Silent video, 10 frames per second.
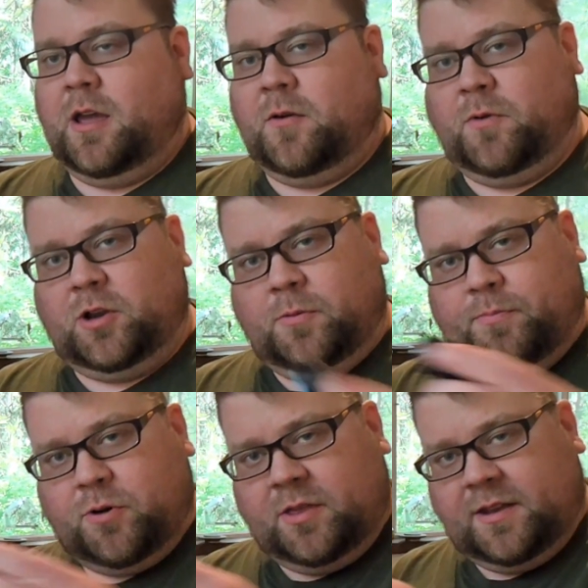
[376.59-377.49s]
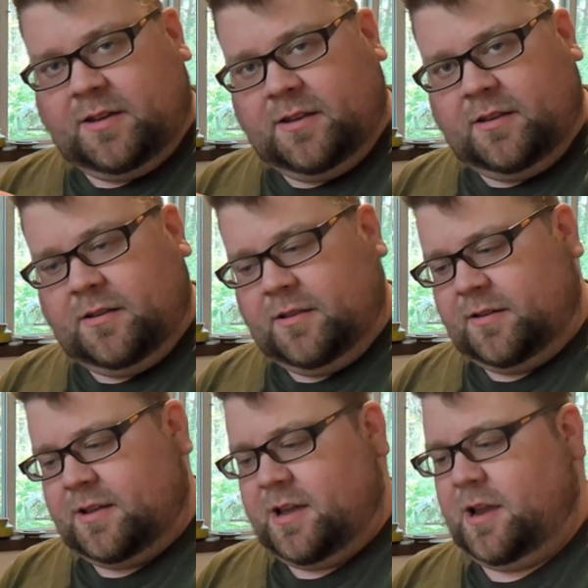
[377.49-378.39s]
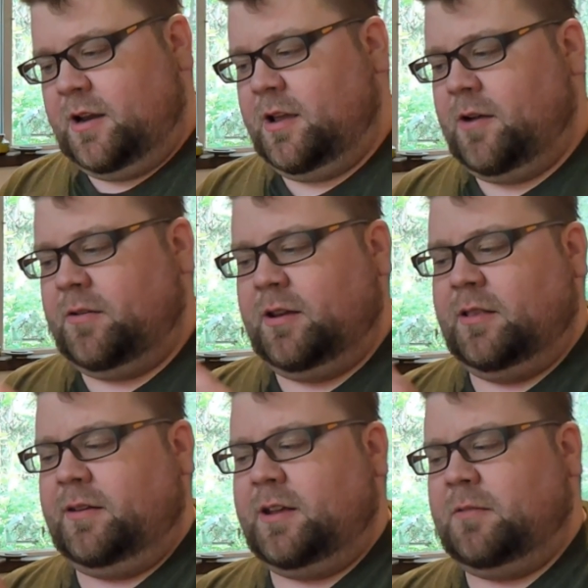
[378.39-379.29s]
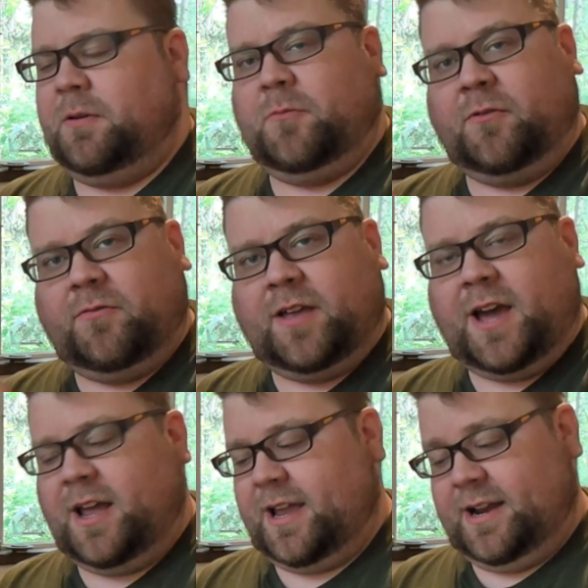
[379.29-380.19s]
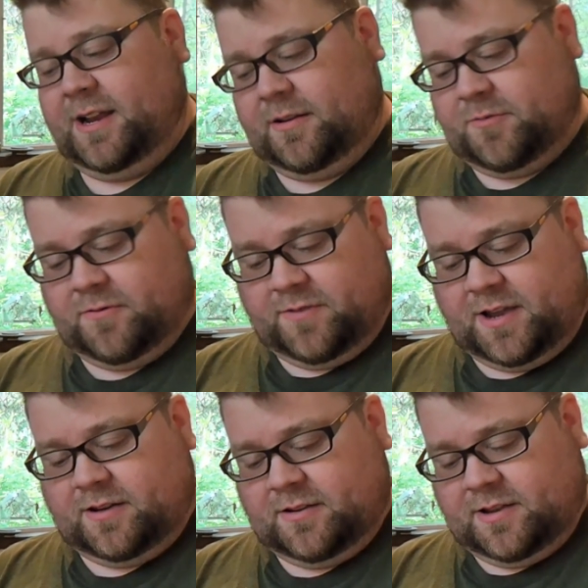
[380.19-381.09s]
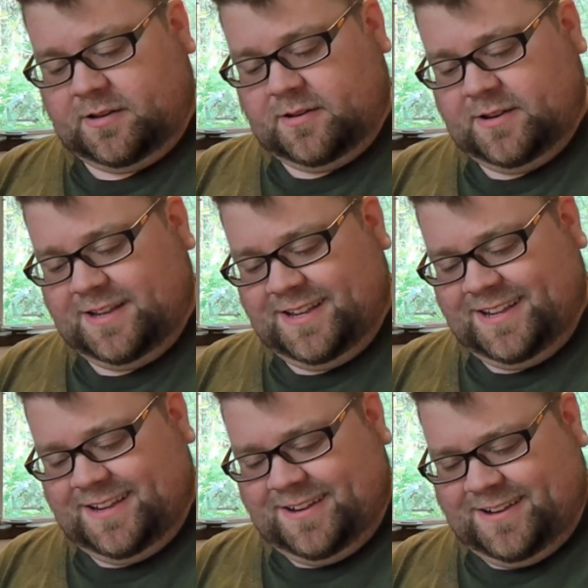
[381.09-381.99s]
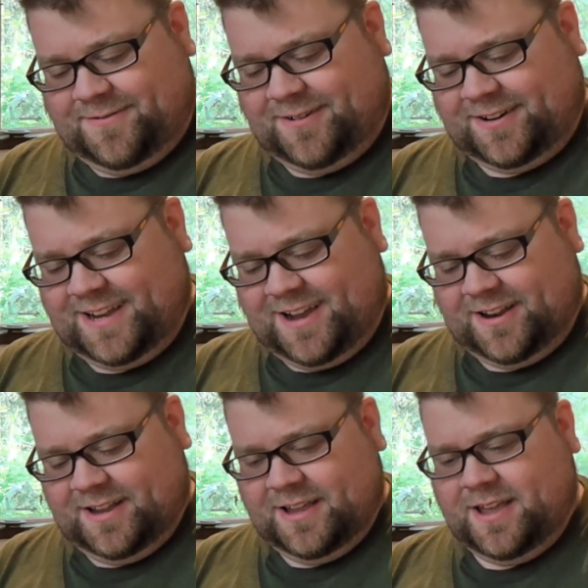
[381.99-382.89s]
when you put this on the side, I was thinking this has to be more flat, and it is more flat, so that's what it worked out.